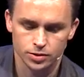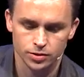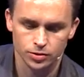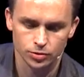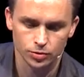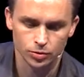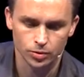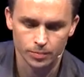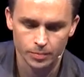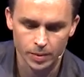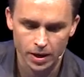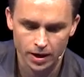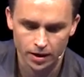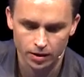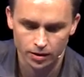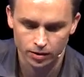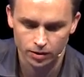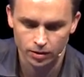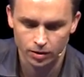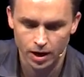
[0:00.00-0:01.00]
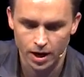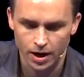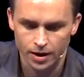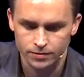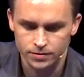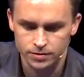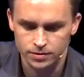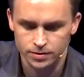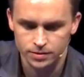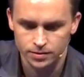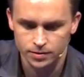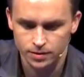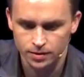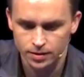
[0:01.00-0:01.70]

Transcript: 2 paragraphs.